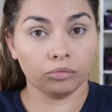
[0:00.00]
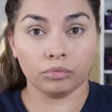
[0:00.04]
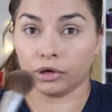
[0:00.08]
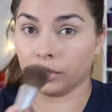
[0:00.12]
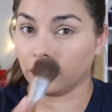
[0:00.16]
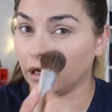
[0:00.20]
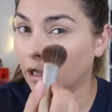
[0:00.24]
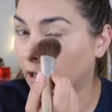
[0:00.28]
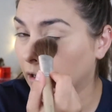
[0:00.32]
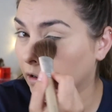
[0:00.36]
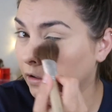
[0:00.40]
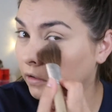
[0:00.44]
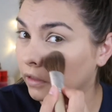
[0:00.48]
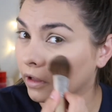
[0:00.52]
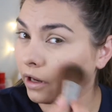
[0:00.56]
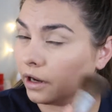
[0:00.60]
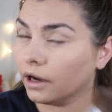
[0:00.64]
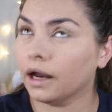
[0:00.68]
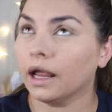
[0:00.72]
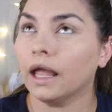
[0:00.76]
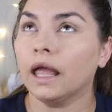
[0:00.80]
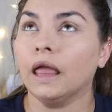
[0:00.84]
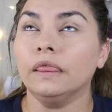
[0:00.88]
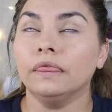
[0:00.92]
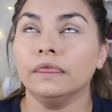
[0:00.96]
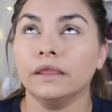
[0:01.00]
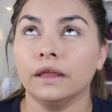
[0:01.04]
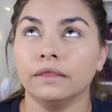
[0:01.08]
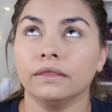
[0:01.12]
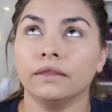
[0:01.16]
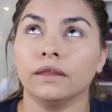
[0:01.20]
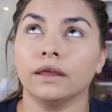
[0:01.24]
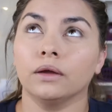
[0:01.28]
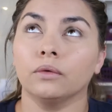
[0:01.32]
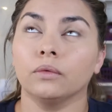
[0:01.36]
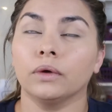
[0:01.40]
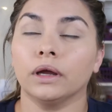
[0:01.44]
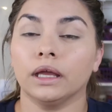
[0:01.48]
put it under there and
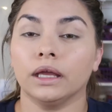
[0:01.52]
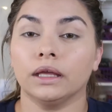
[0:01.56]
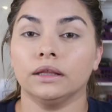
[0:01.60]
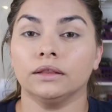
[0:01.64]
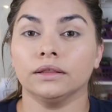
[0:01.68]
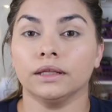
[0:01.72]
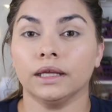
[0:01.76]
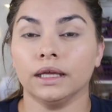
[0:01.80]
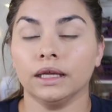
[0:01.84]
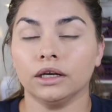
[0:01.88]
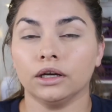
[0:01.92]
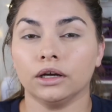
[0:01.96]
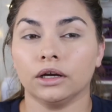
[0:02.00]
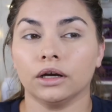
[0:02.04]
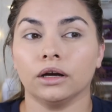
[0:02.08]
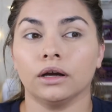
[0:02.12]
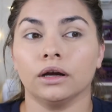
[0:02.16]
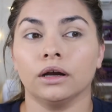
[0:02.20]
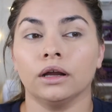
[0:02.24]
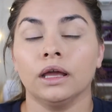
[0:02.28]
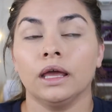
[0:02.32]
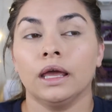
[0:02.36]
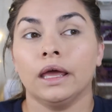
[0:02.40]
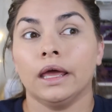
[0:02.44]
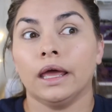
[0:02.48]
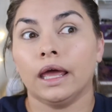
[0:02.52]
then they went in later